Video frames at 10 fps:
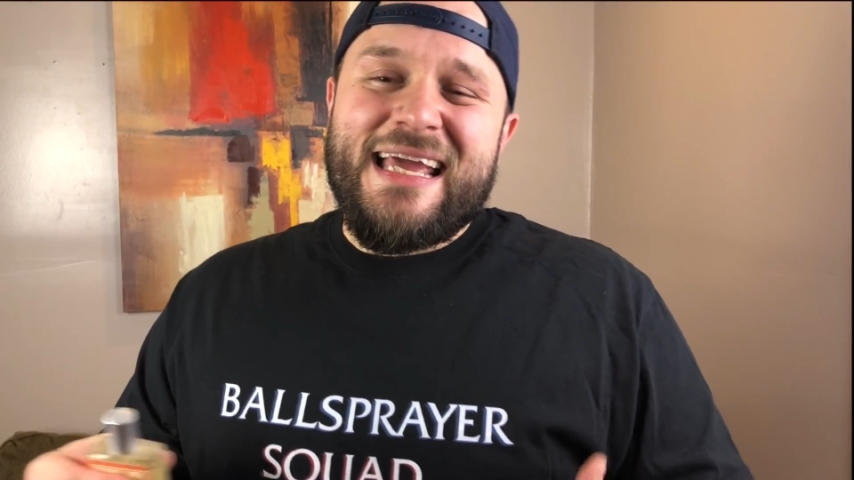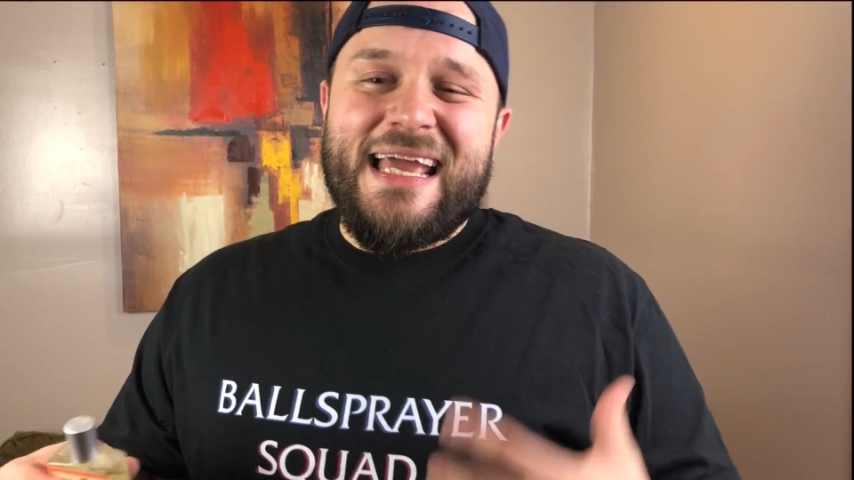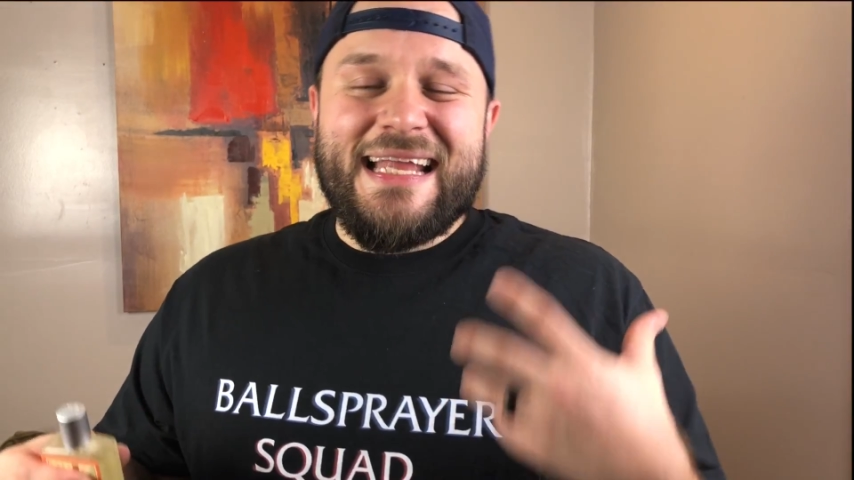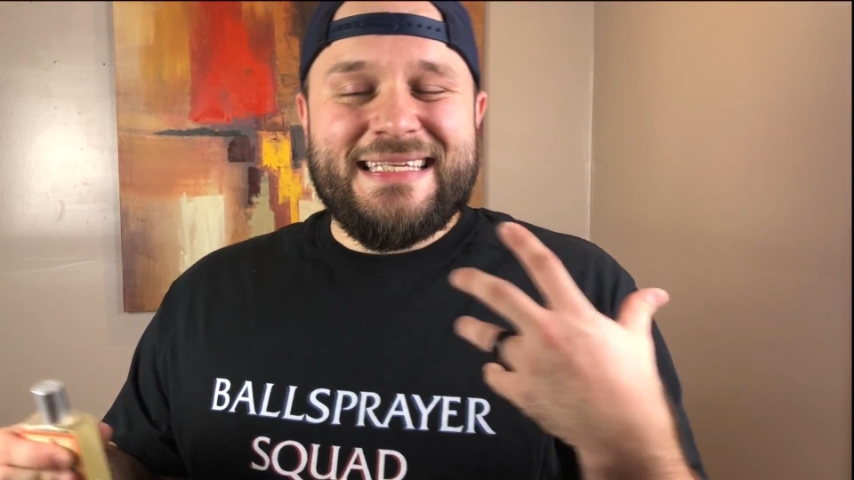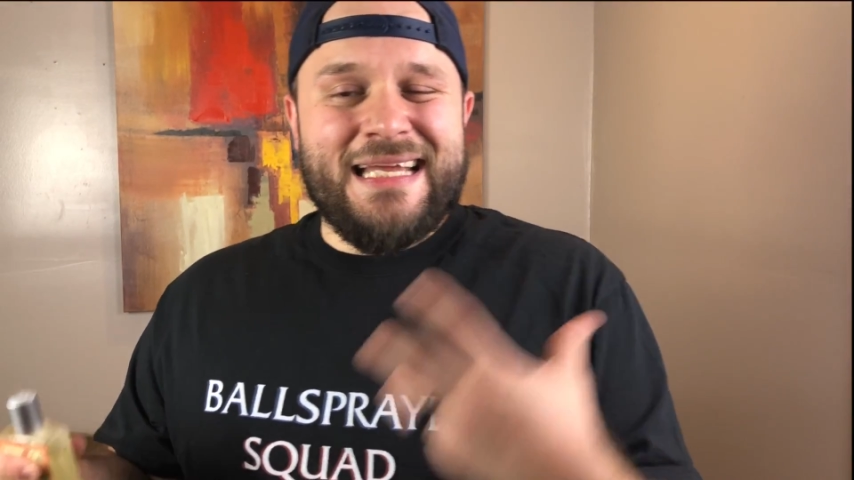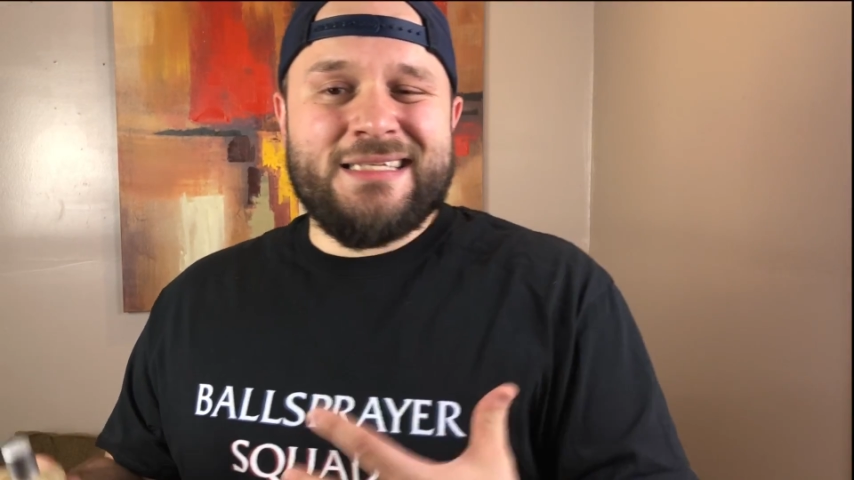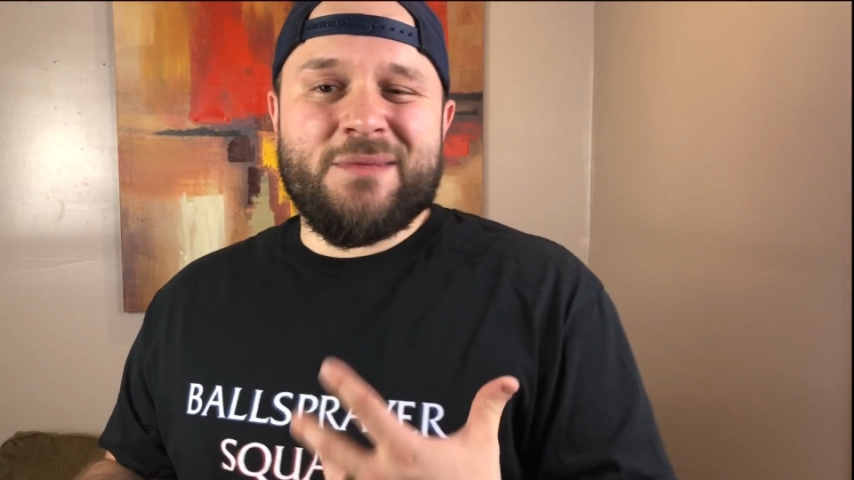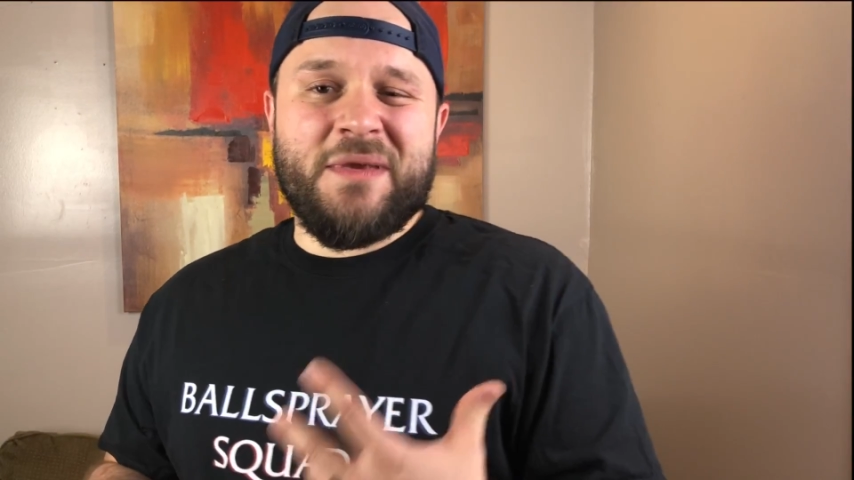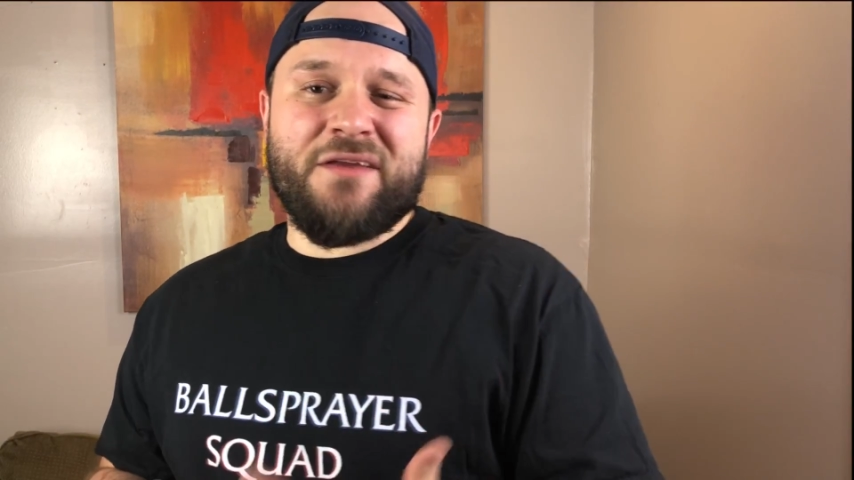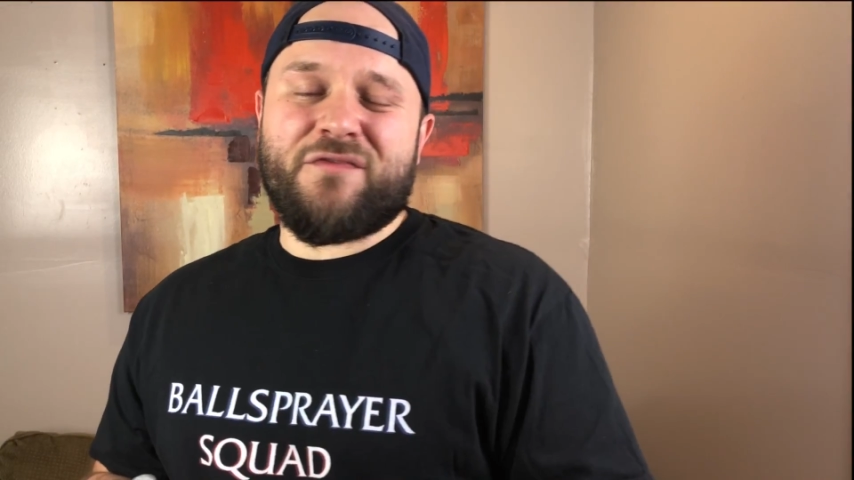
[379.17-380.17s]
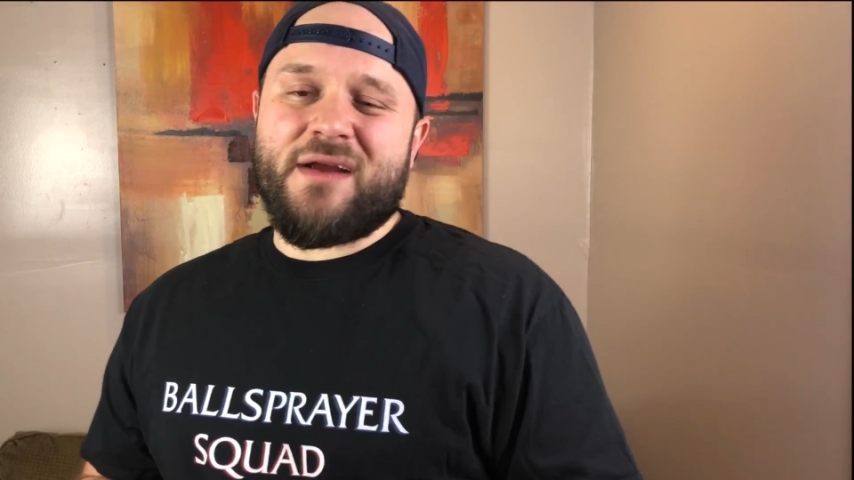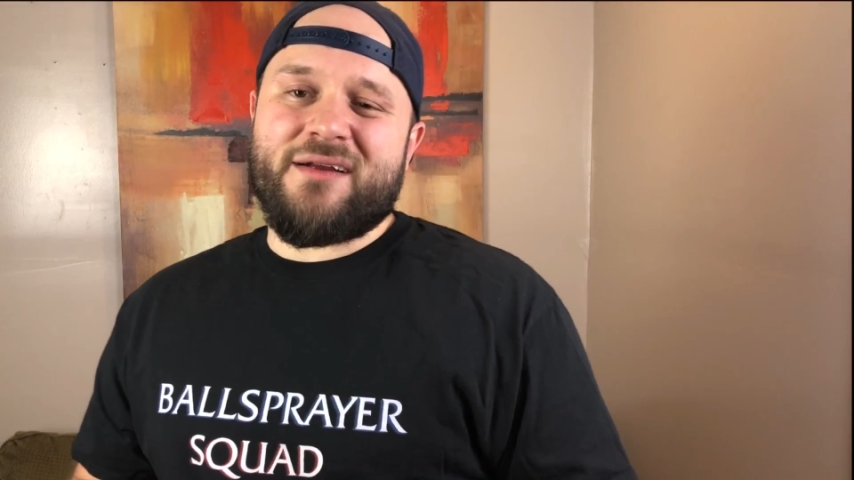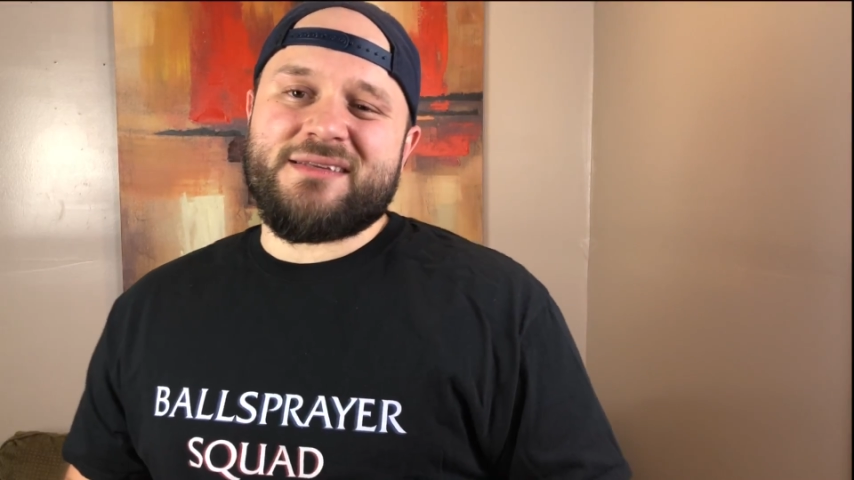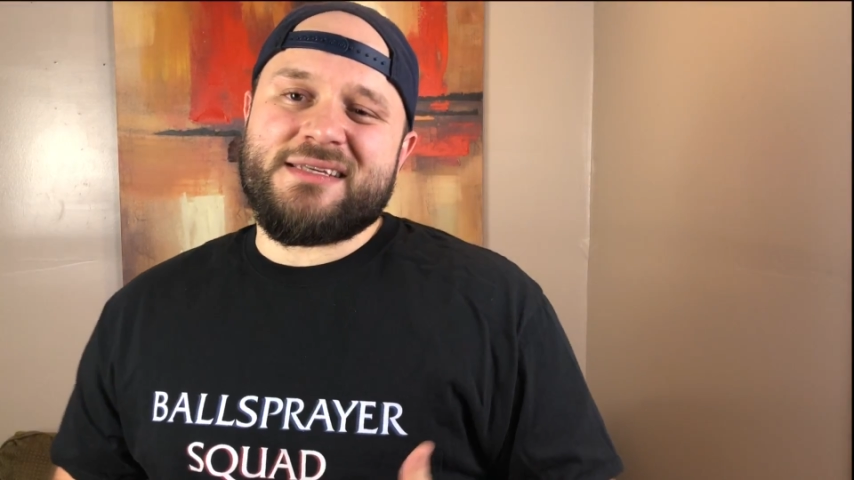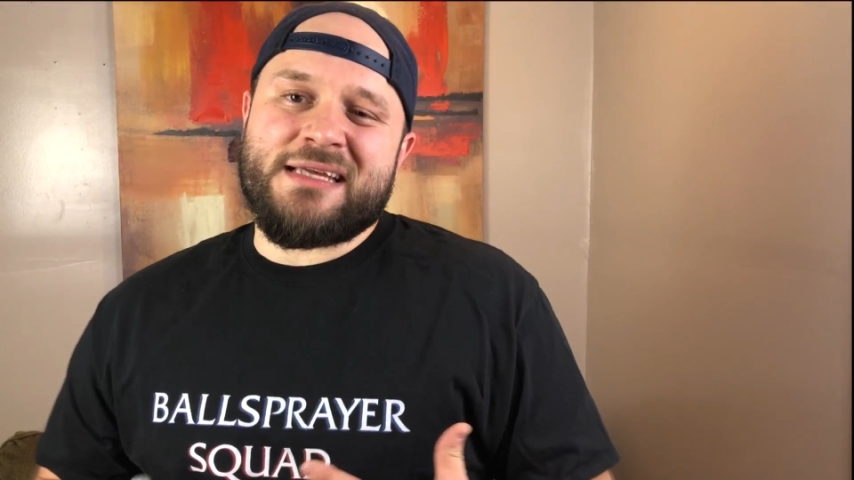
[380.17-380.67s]
it tends to be in
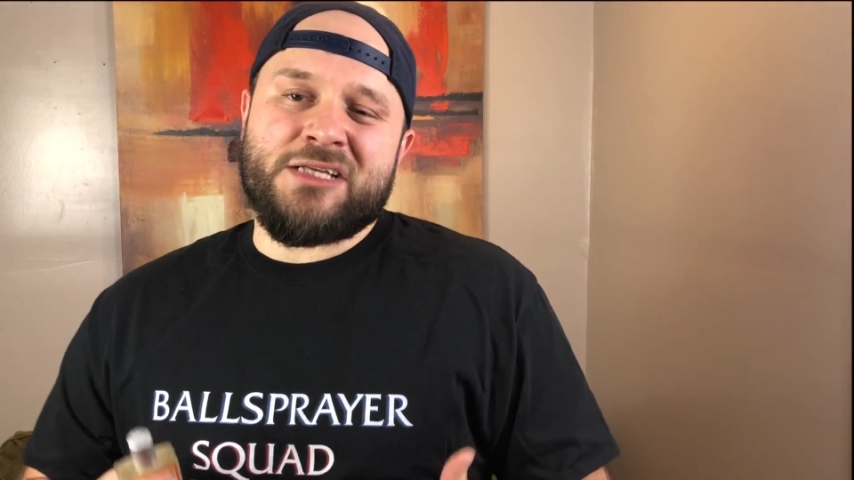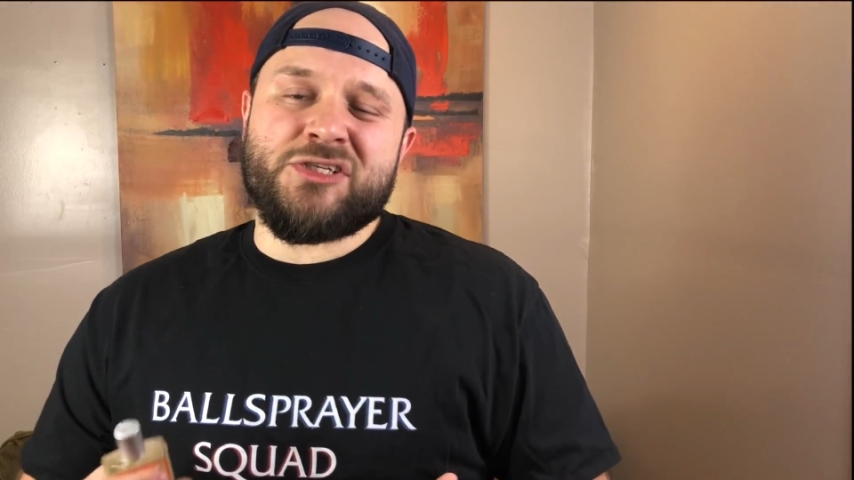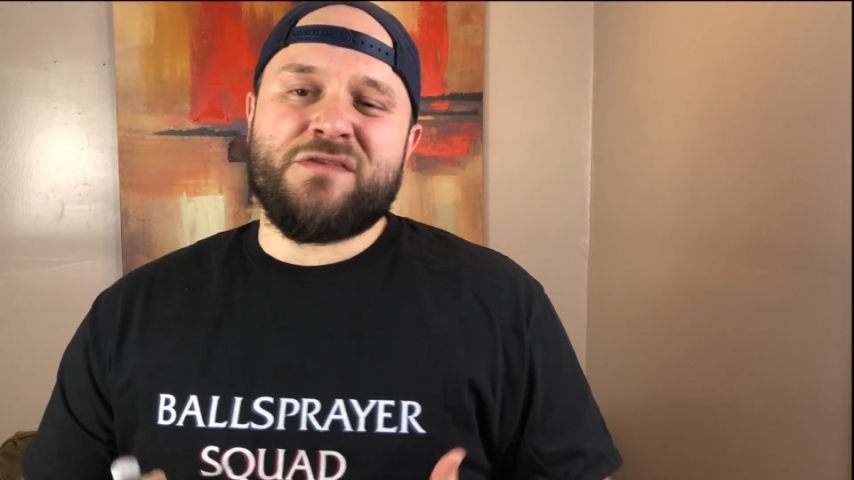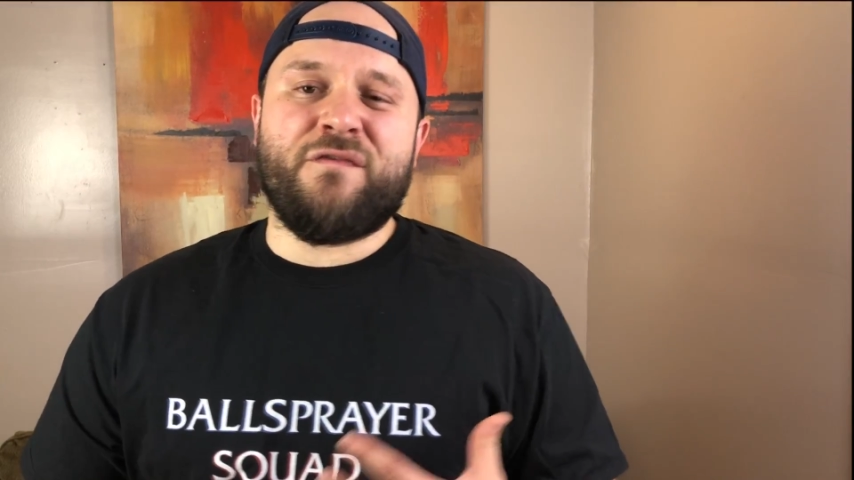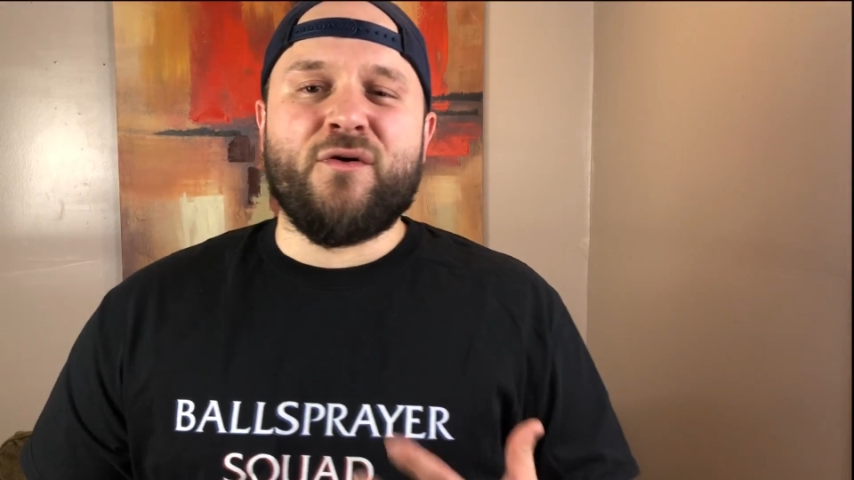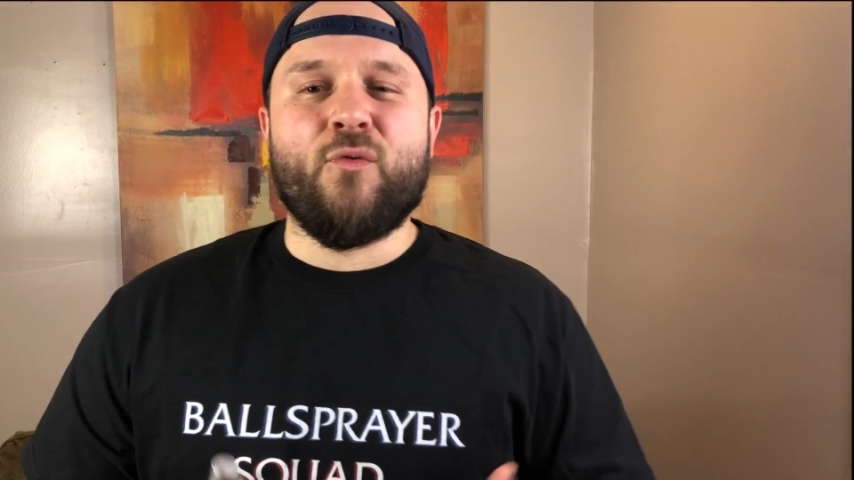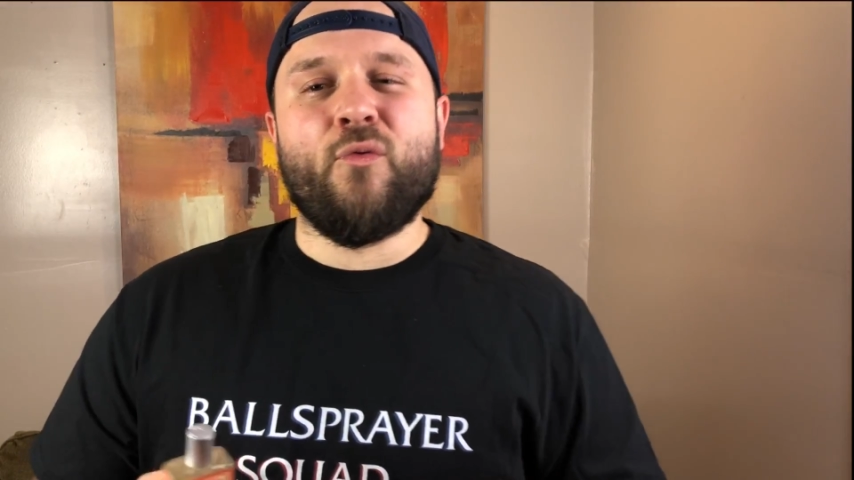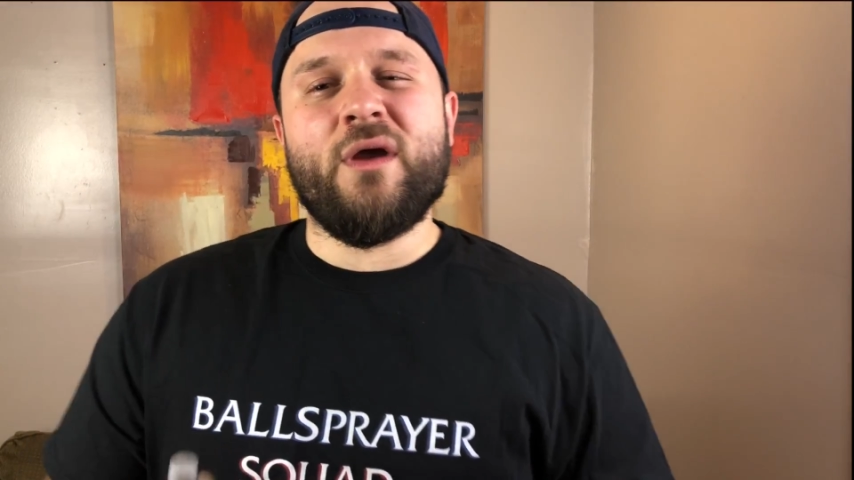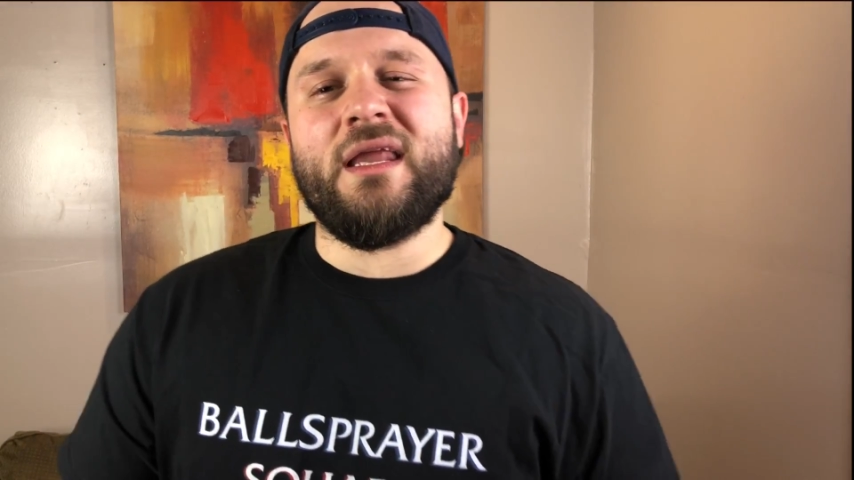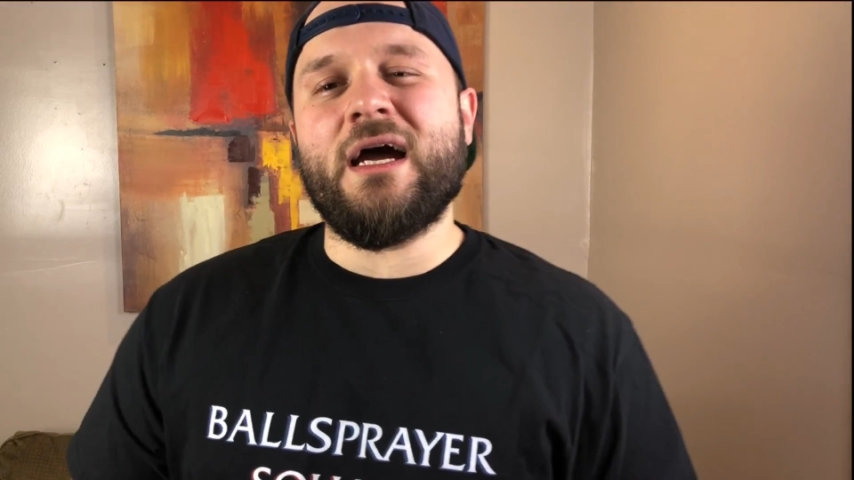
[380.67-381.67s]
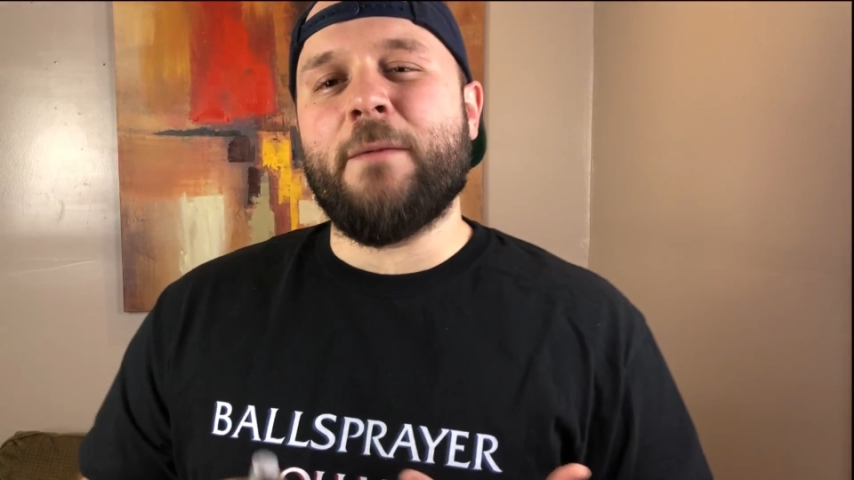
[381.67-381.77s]
fragrances that just feel really